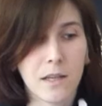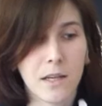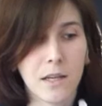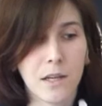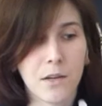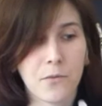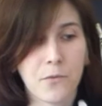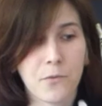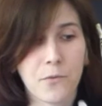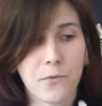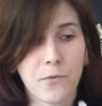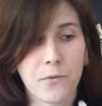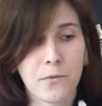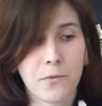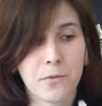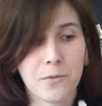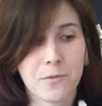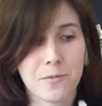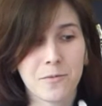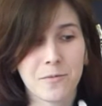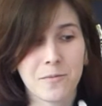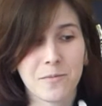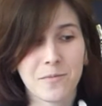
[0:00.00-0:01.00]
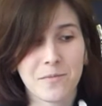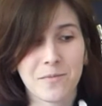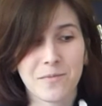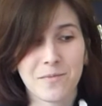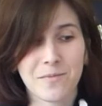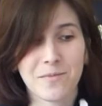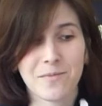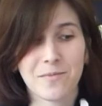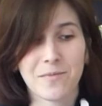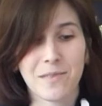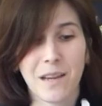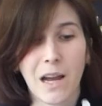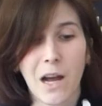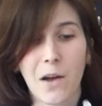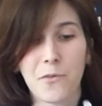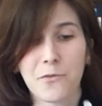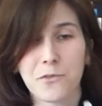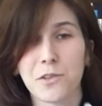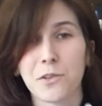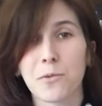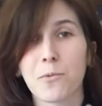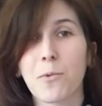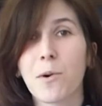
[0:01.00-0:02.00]
If
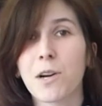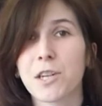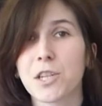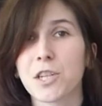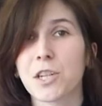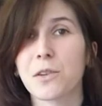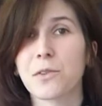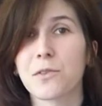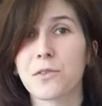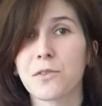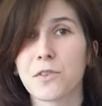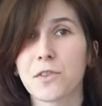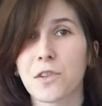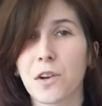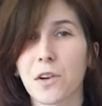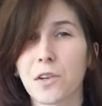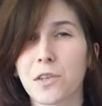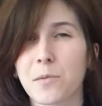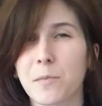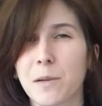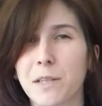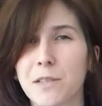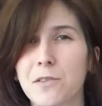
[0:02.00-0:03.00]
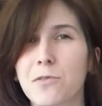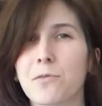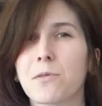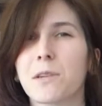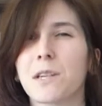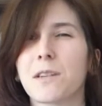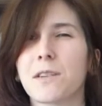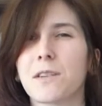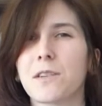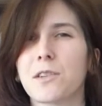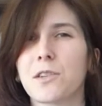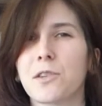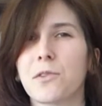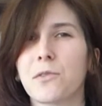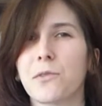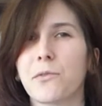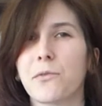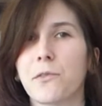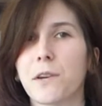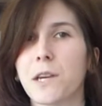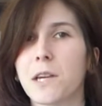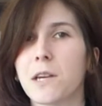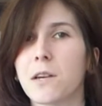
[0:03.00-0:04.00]
after watching these documentaries you
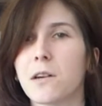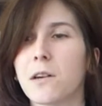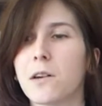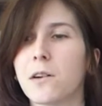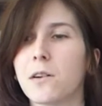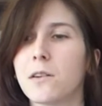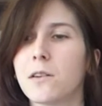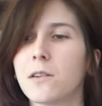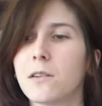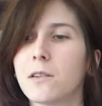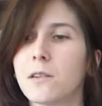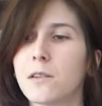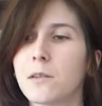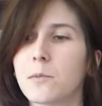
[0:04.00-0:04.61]
feel